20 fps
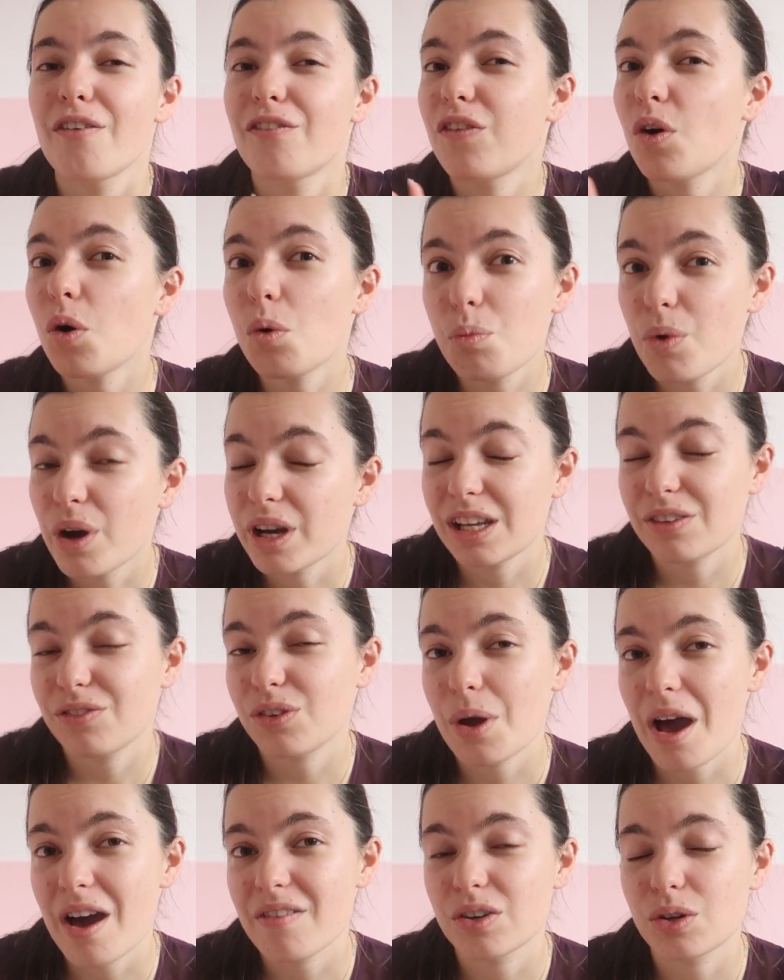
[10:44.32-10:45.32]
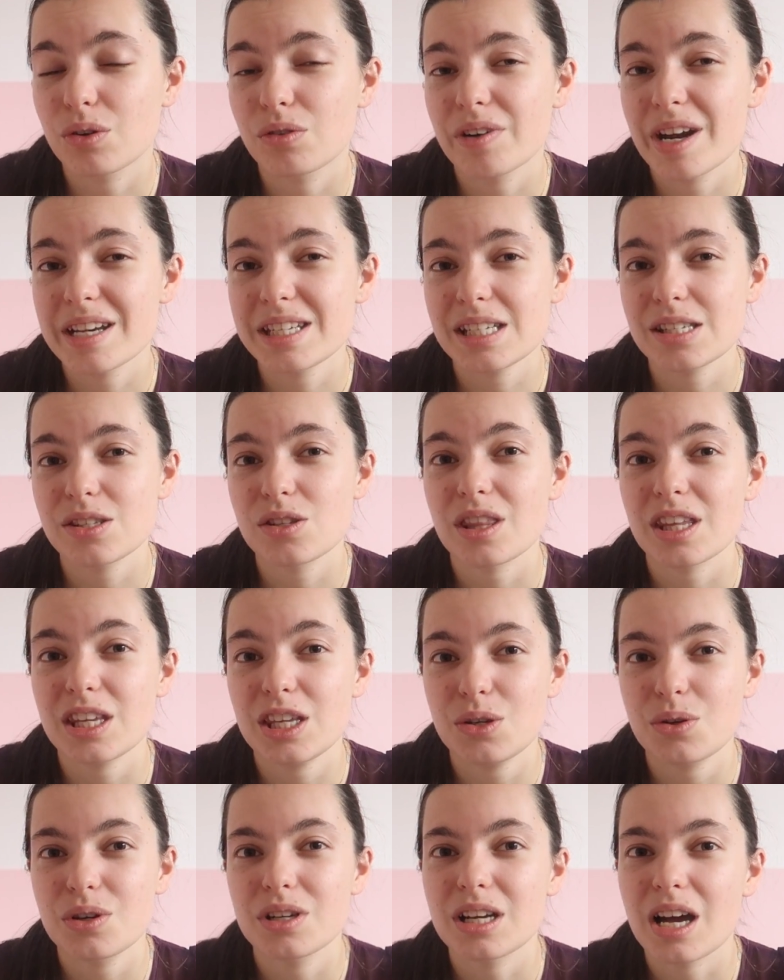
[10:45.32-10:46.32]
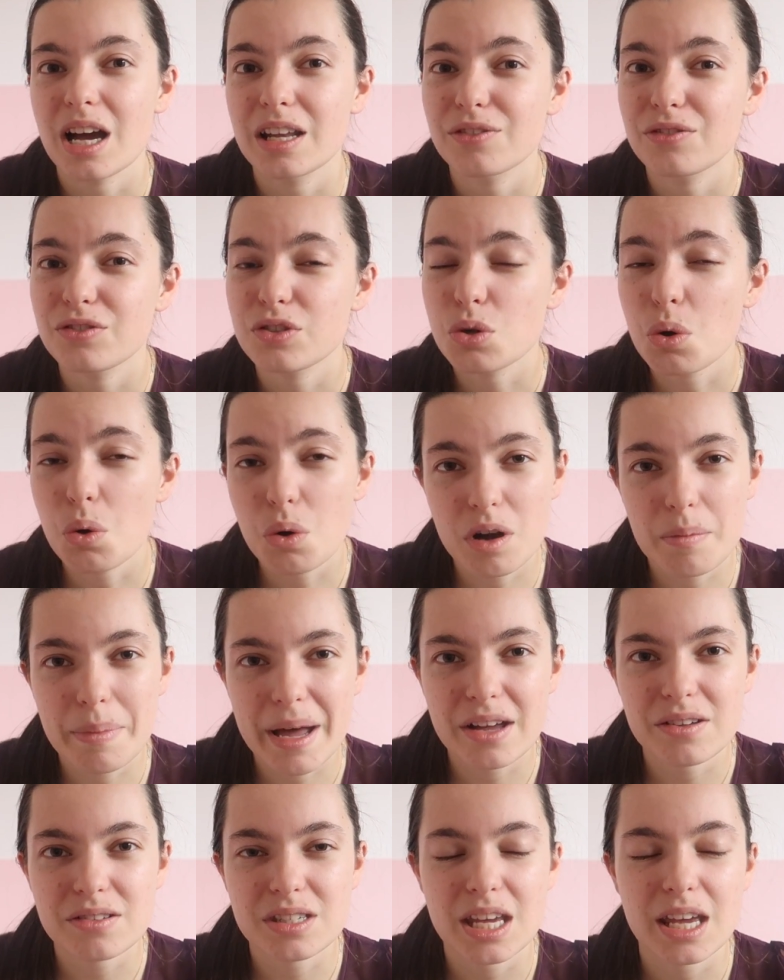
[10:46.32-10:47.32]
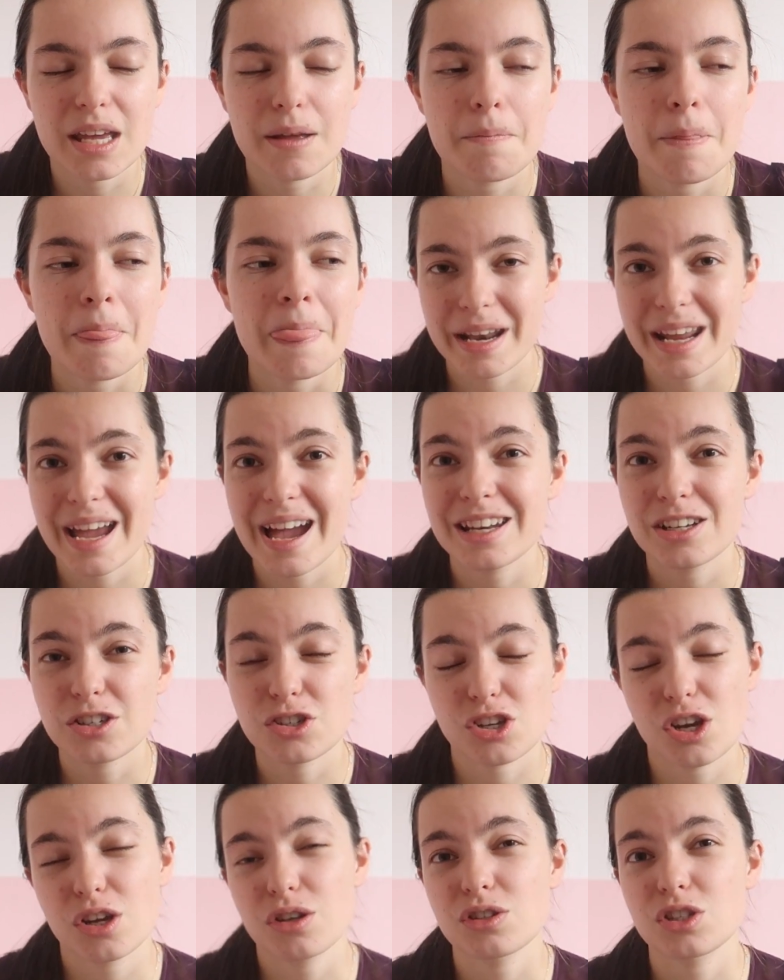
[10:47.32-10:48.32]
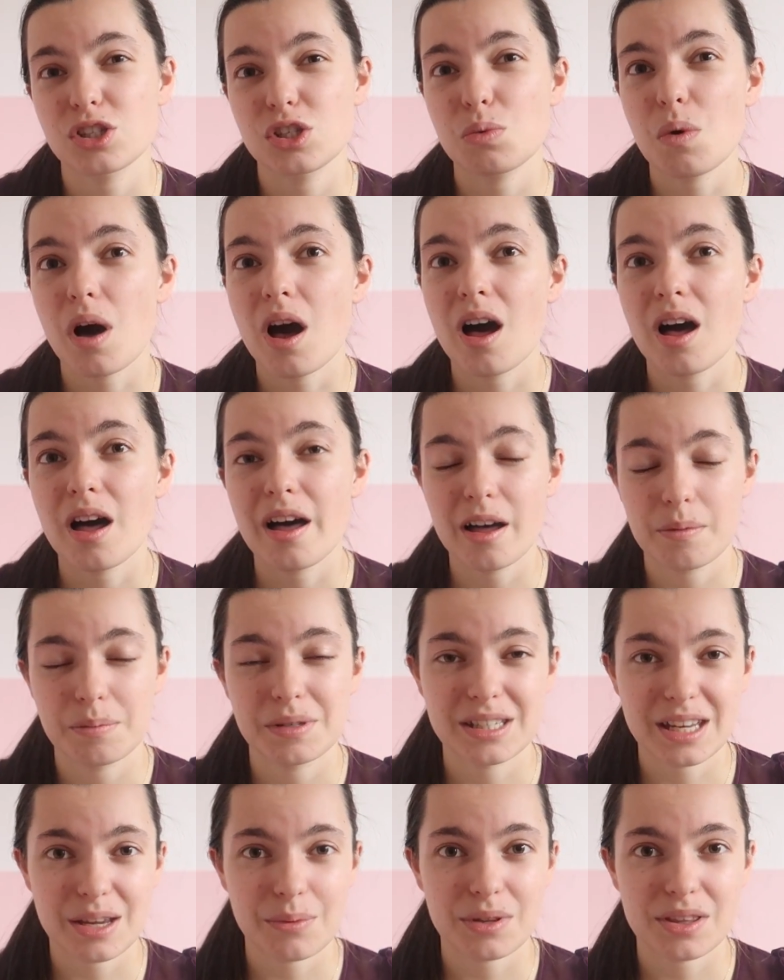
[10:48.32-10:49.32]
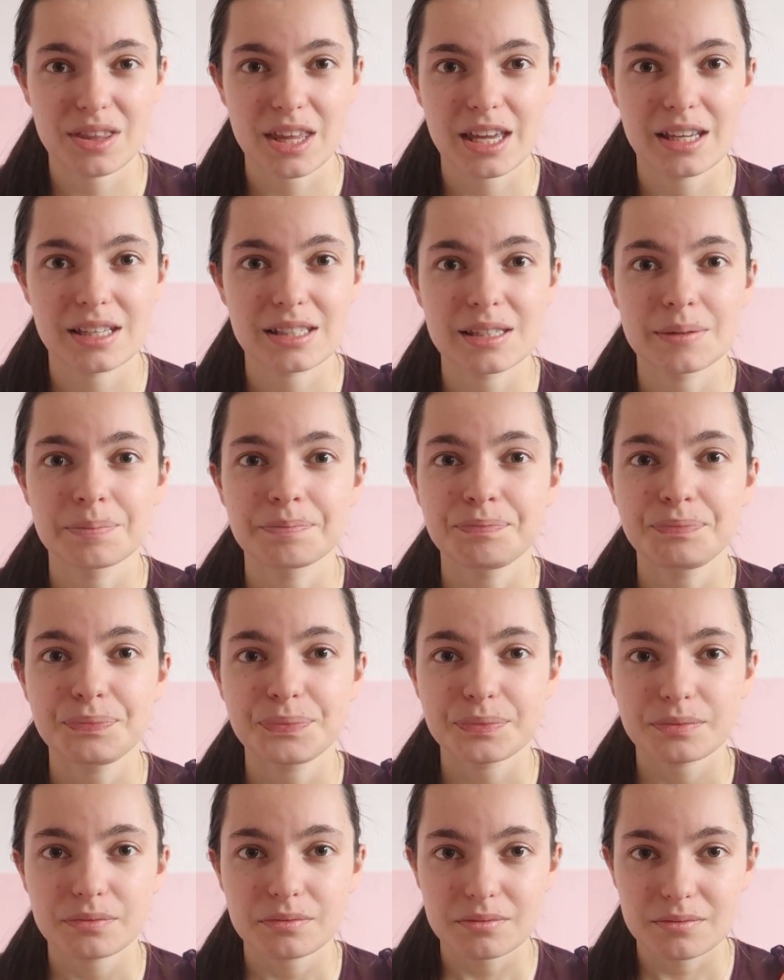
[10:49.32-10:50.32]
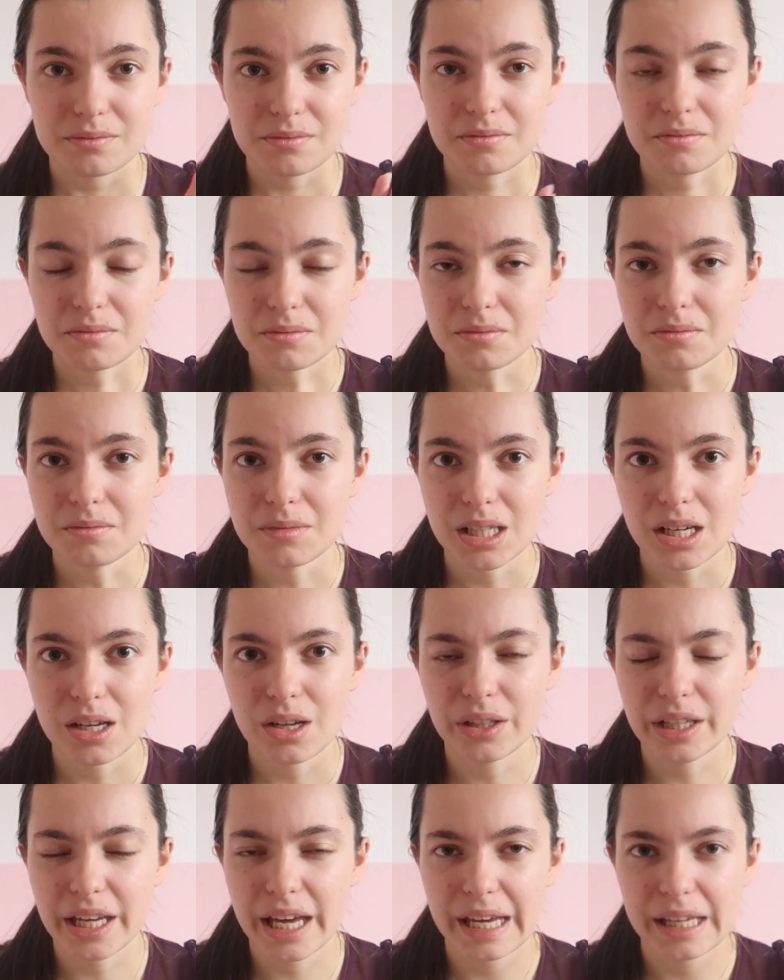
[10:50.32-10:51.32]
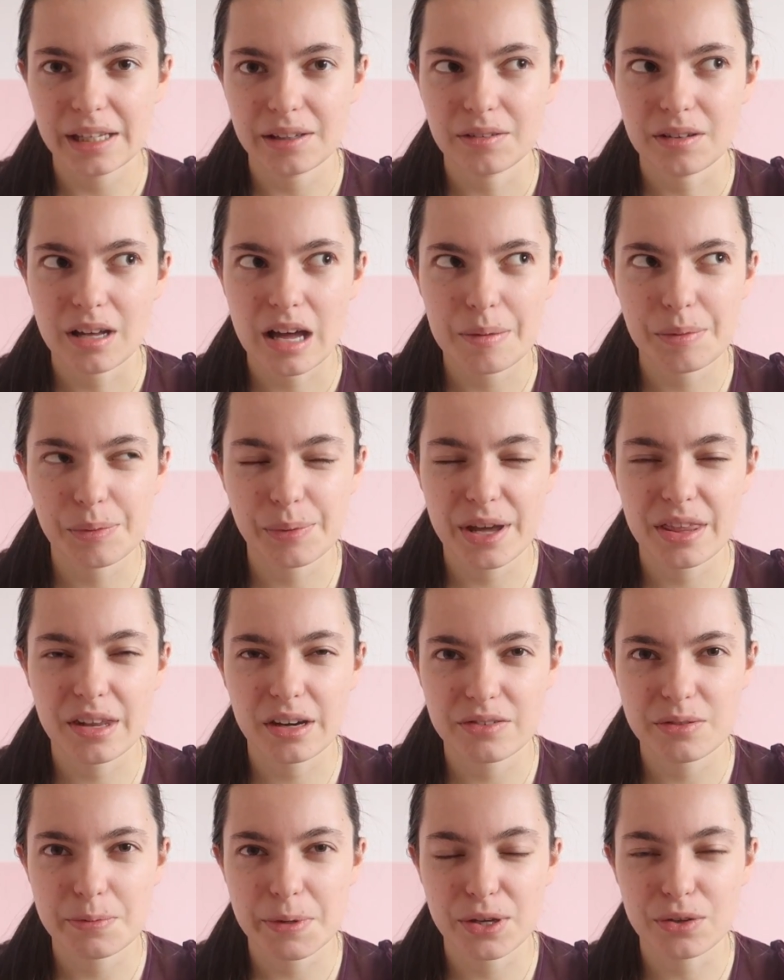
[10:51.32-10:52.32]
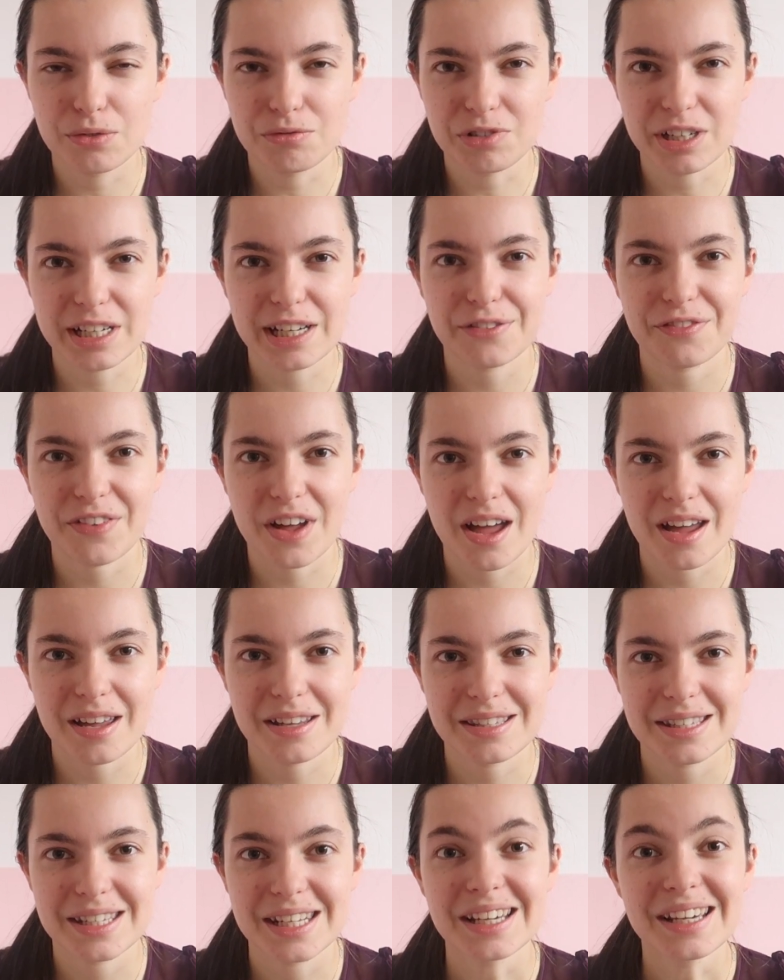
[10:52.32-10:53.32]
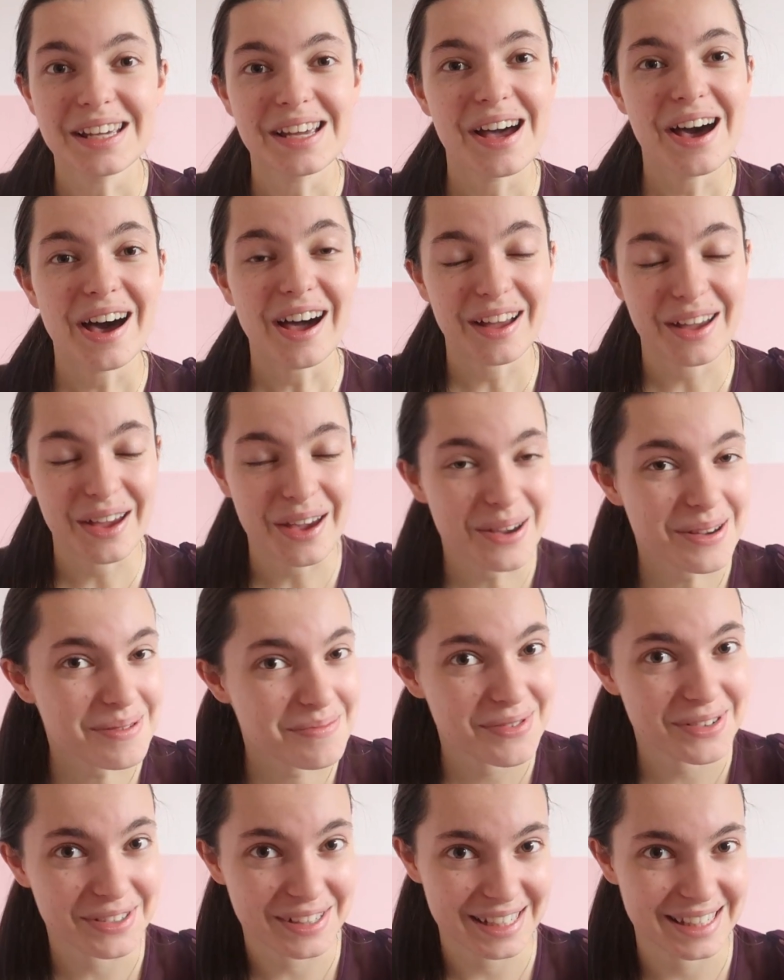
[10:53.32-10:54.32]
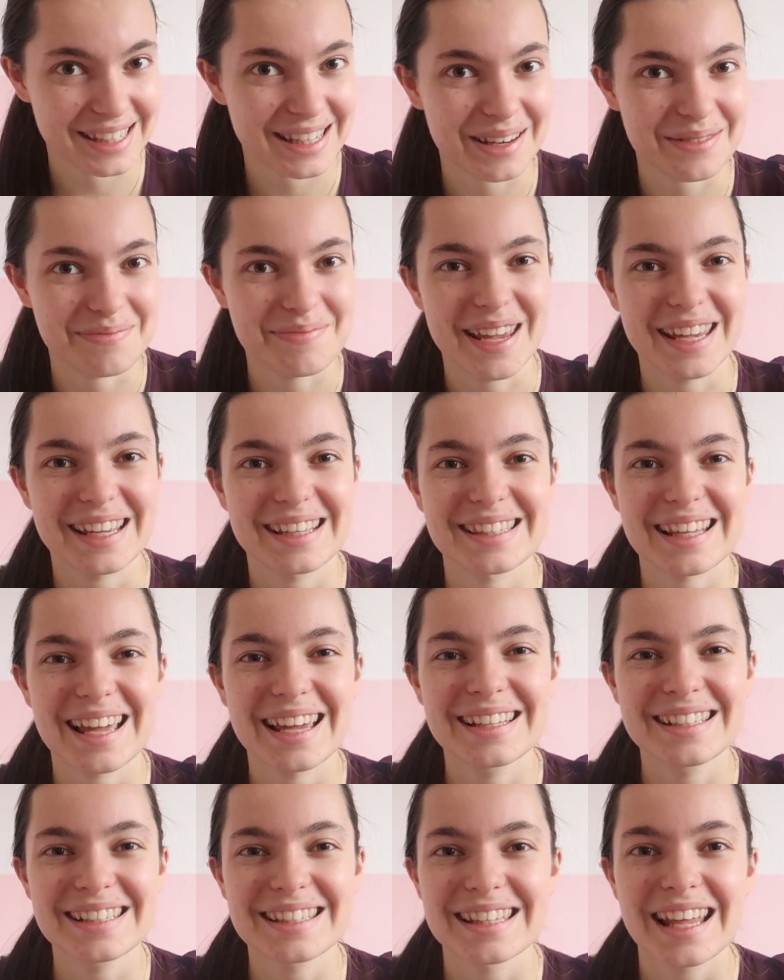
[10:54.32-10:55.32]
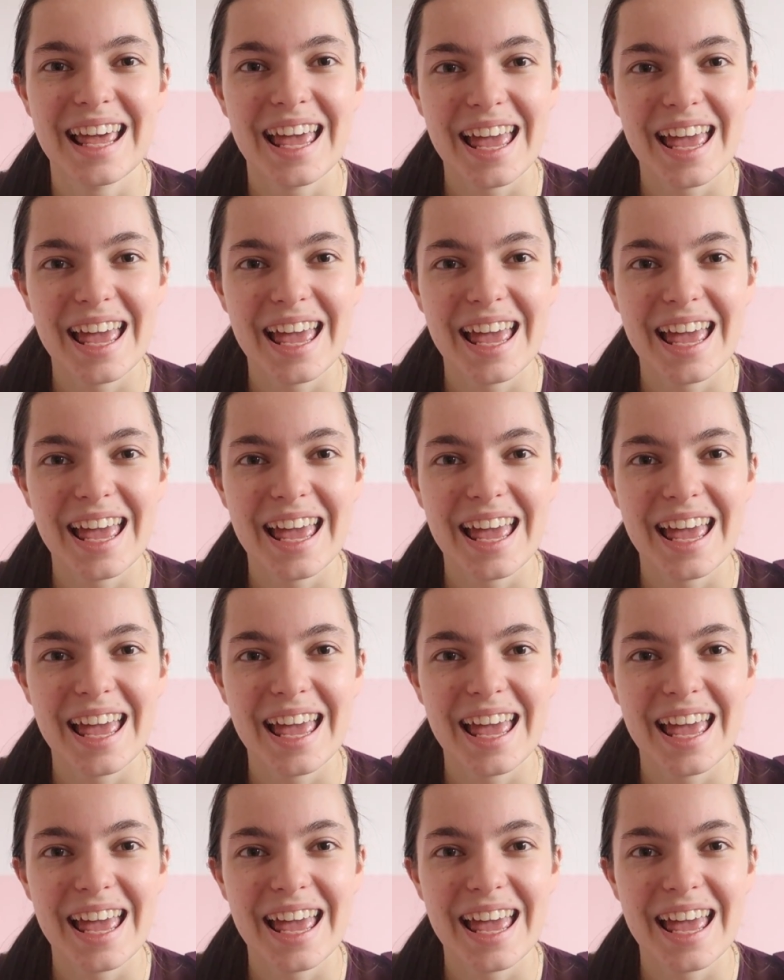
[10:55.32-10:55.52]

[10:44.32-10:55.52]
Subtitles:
form one if you haven't already, so that you can kind of talk about it and it shows you are up to date with things. Okay, I'm aware that I've spoken really fast. I hope what I said makes sense.